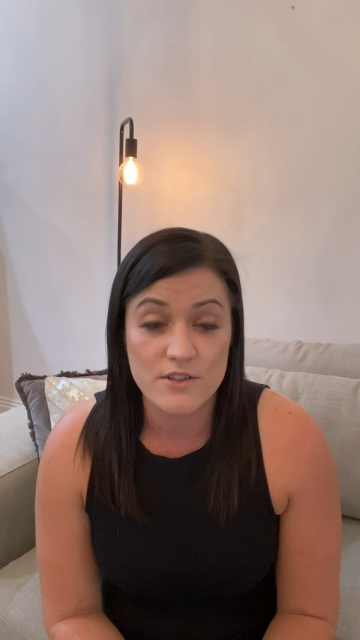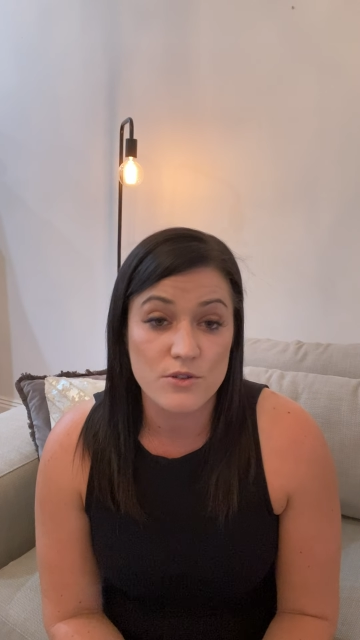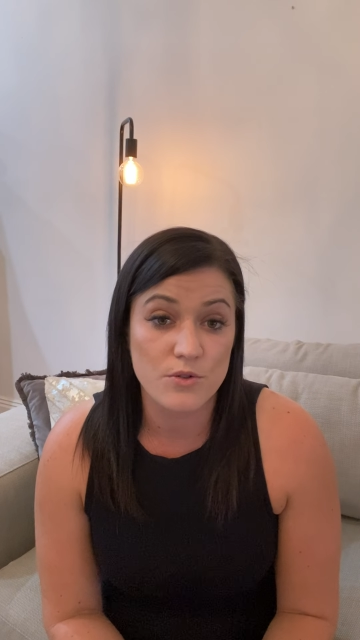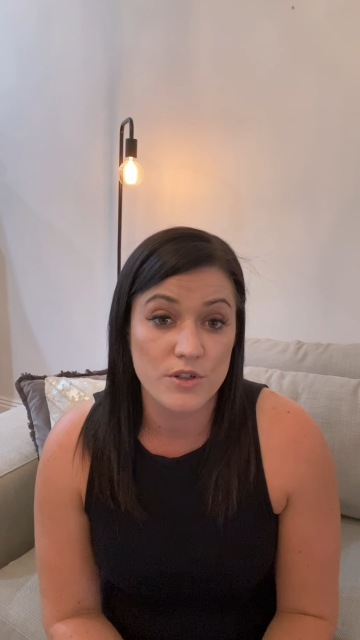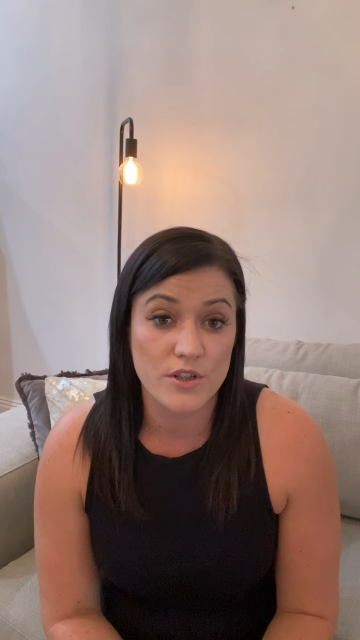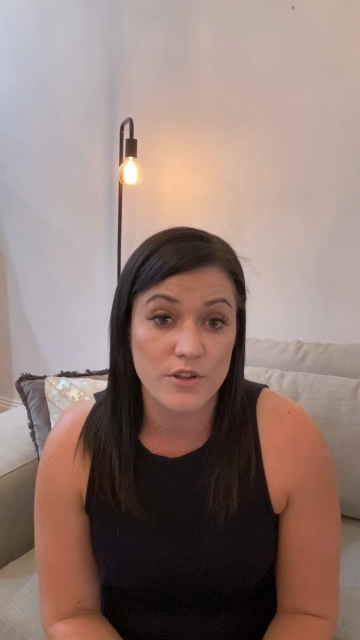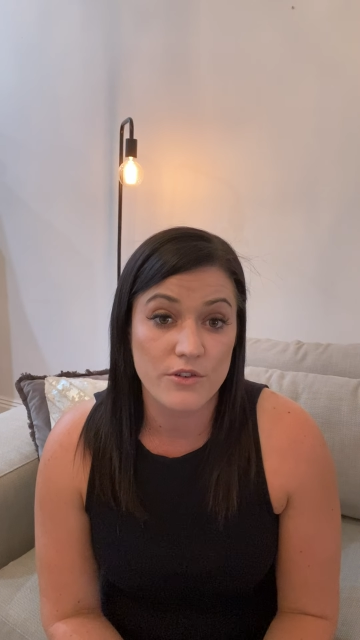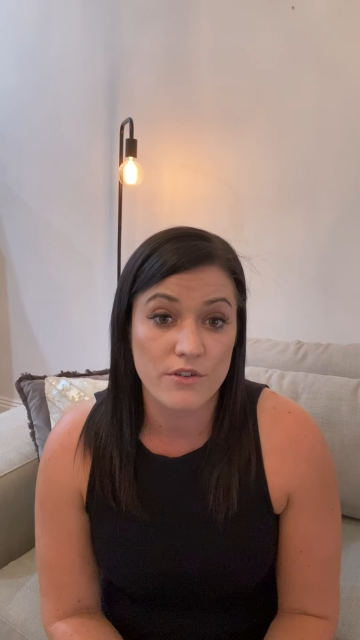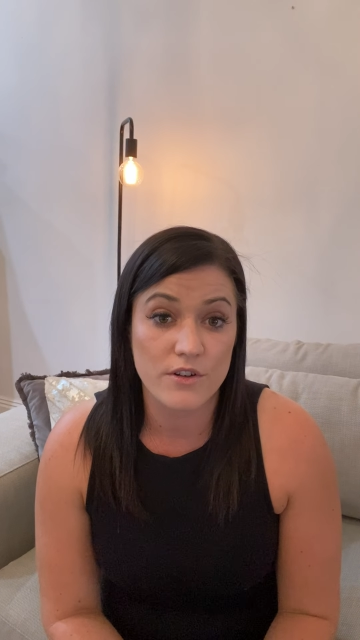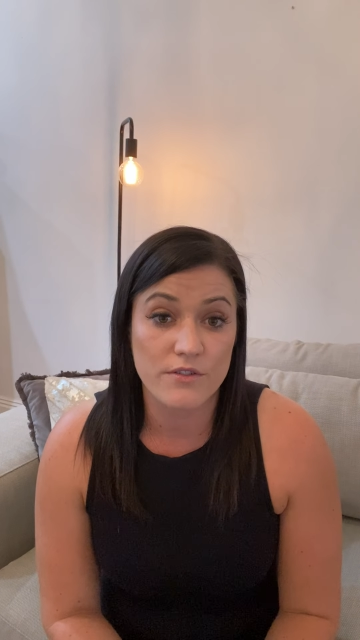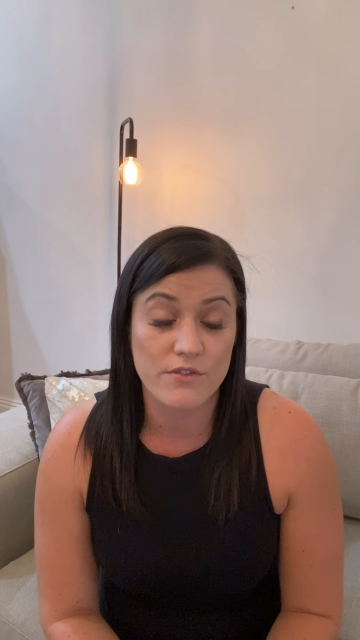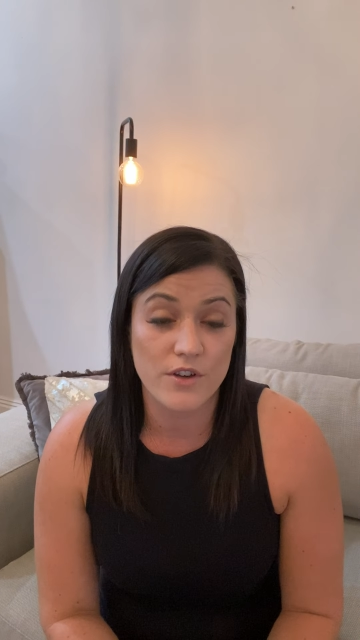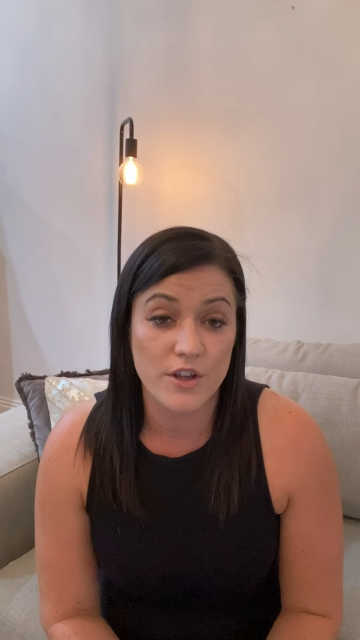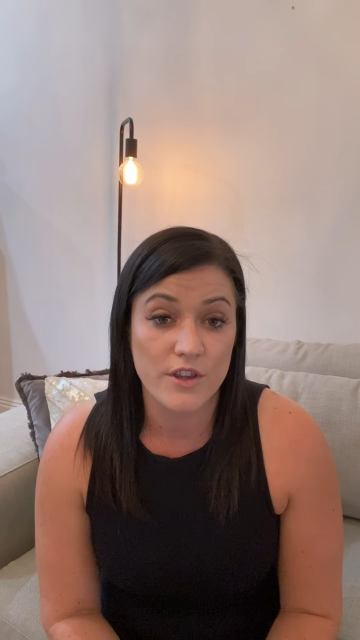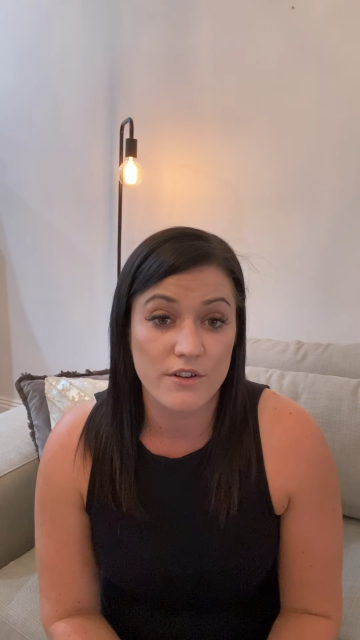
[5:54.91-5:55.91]
talk you through
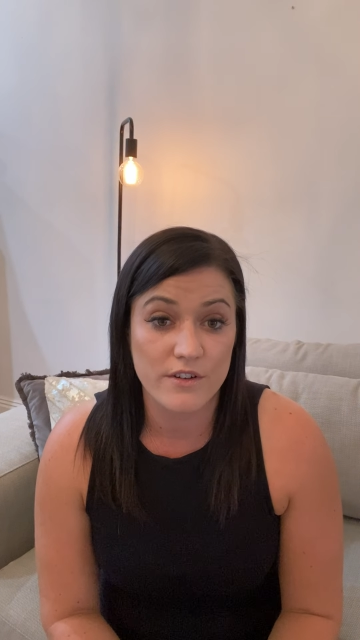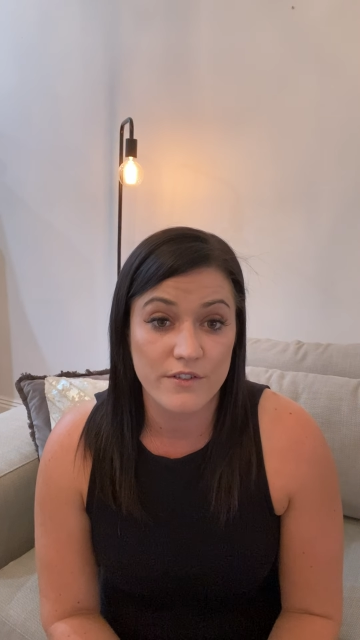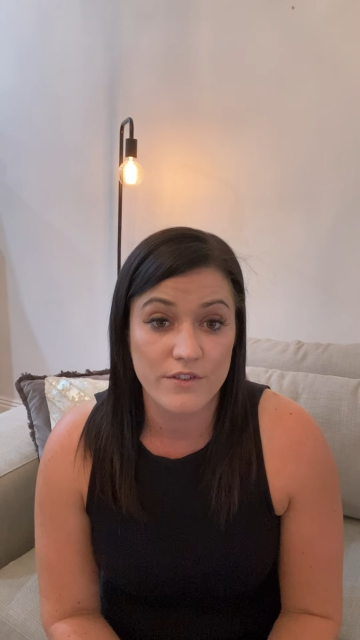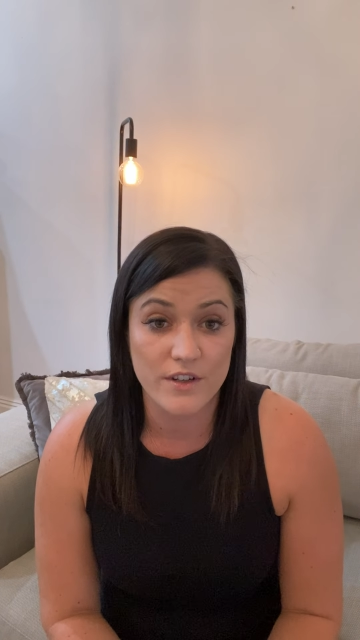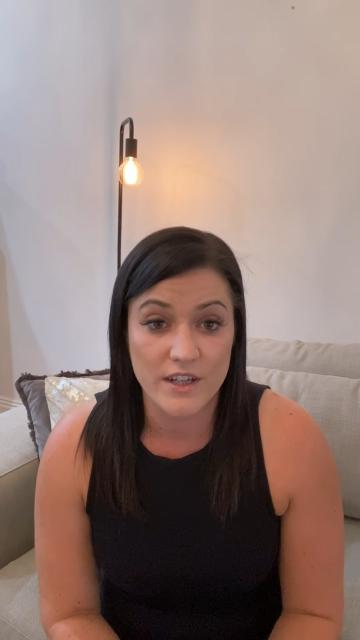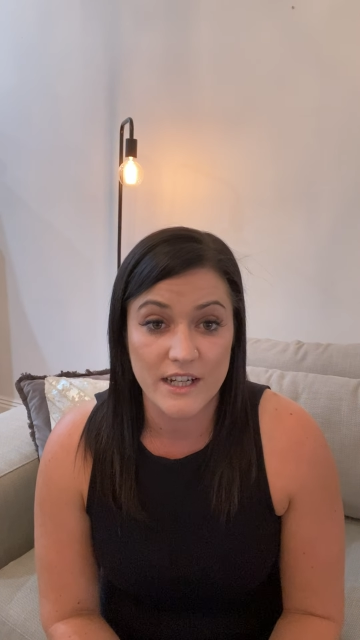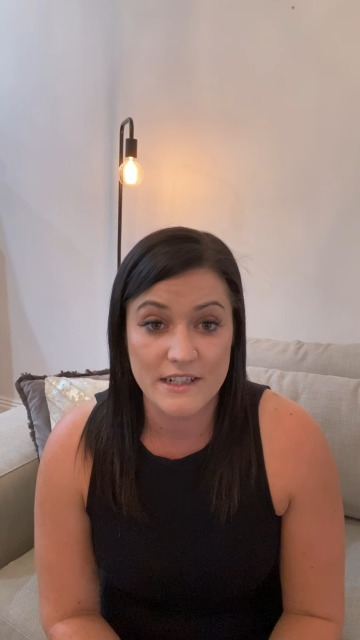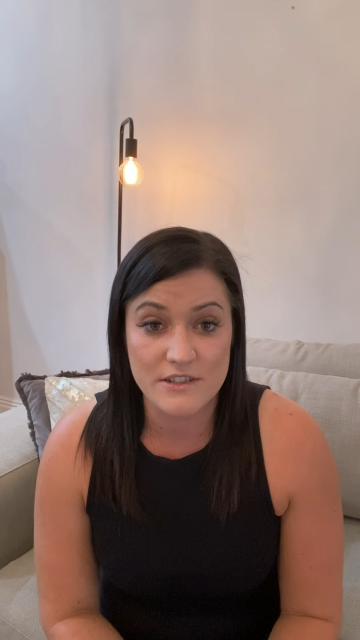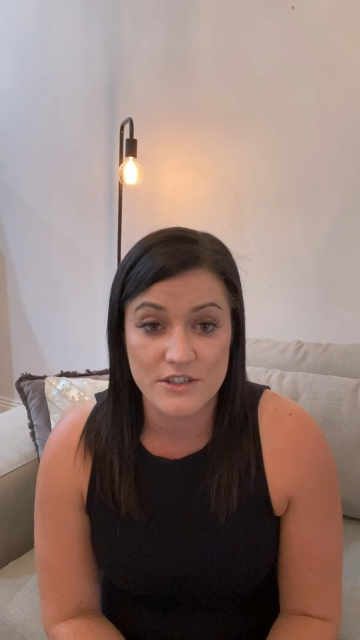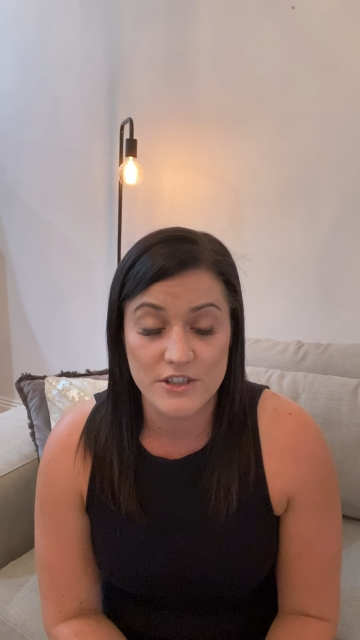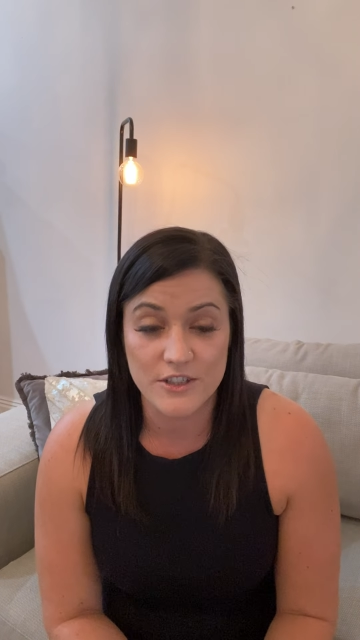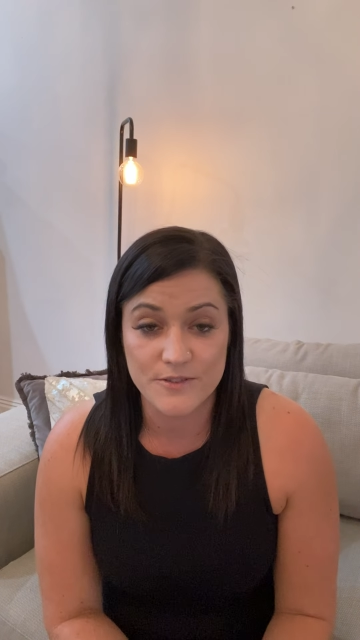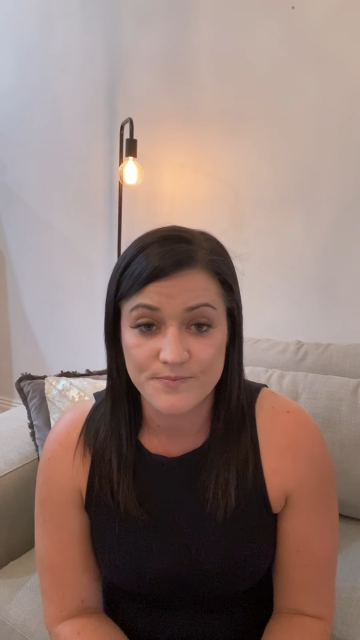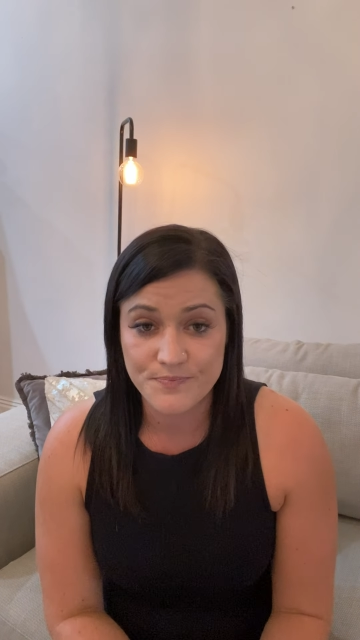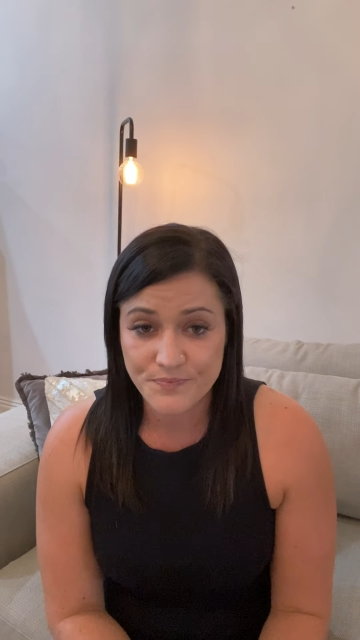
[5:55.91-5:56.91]
further if you need
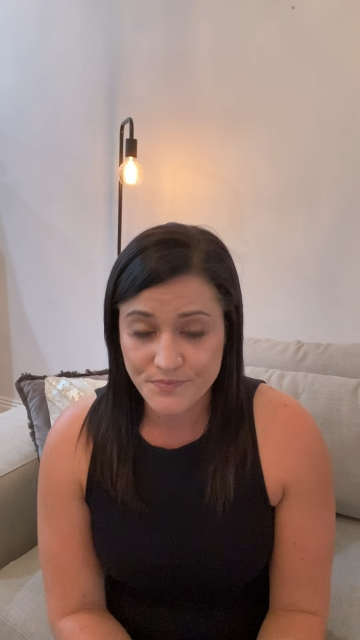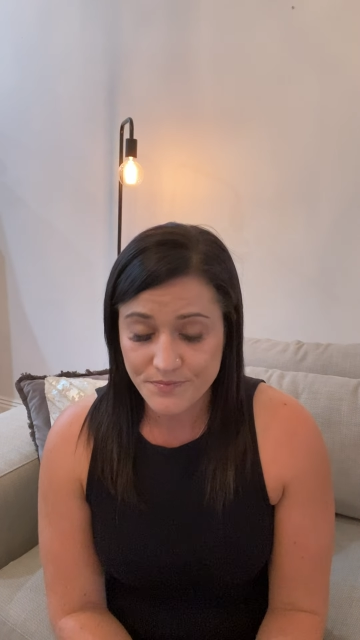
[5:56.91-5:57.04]
to.